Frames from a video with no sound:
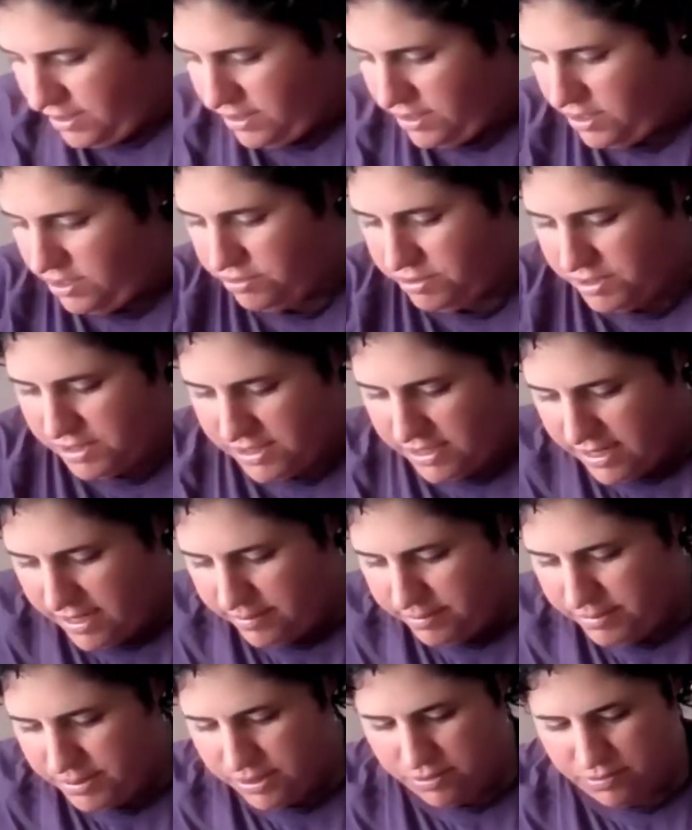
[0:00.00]
Q
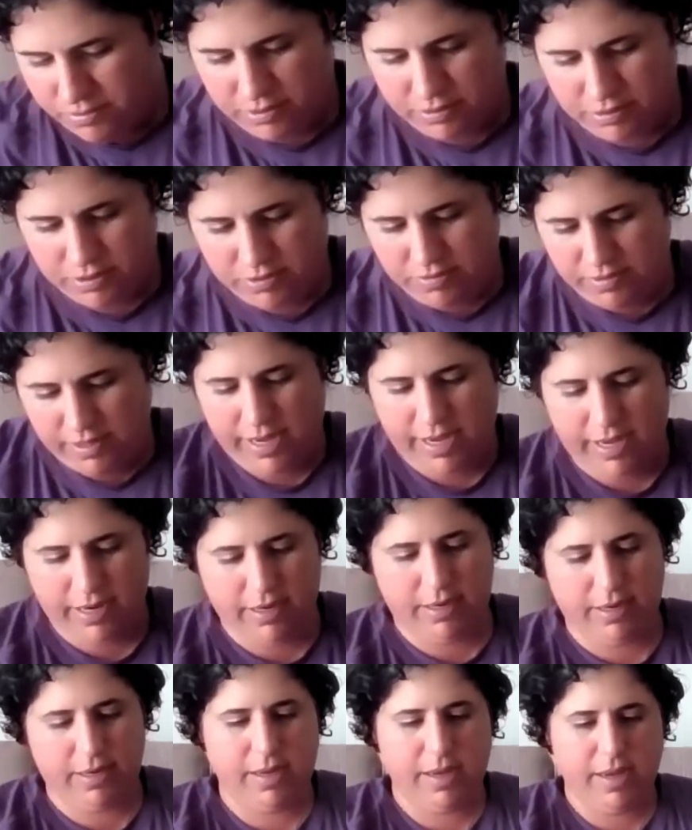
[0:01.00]
snap, so we'll do
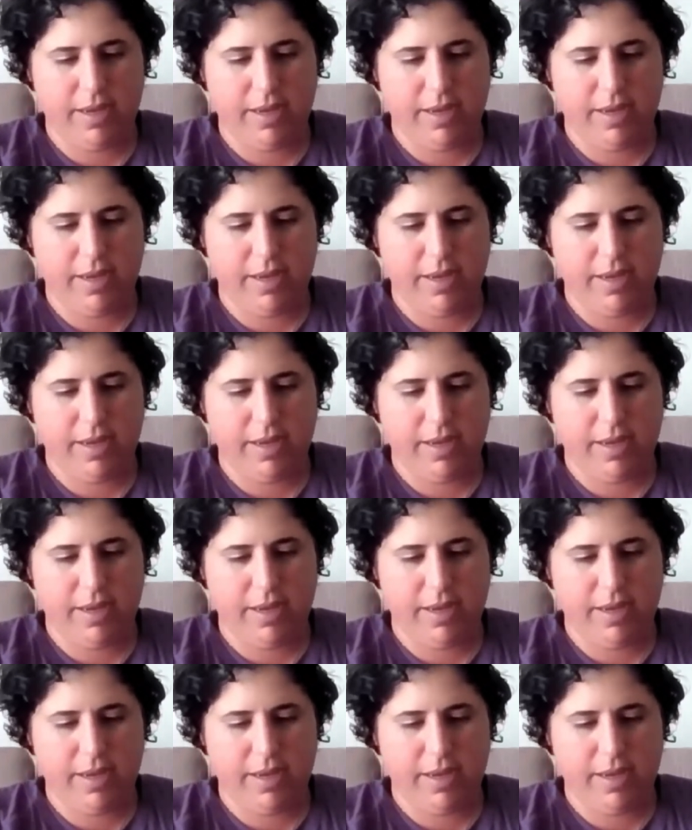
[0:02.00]
that.